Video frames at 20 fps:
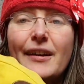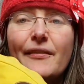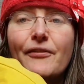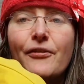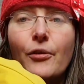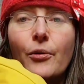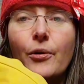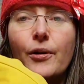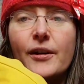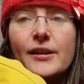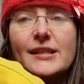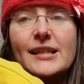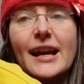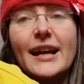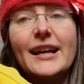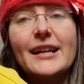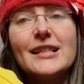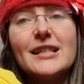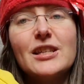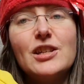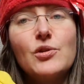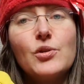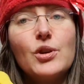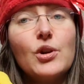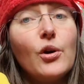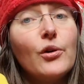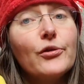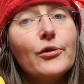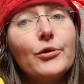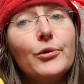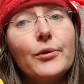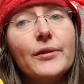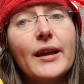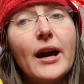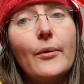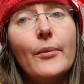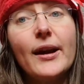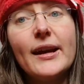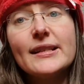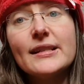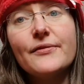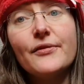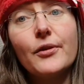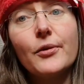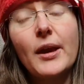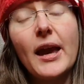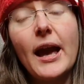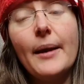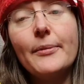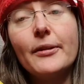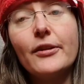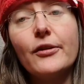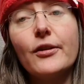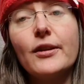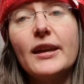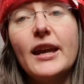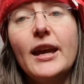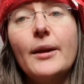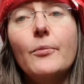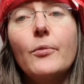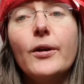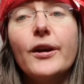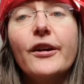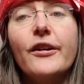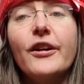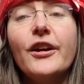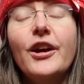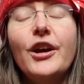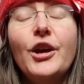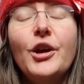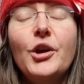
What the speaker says: For science, you could also do it that way as a vocabulary game where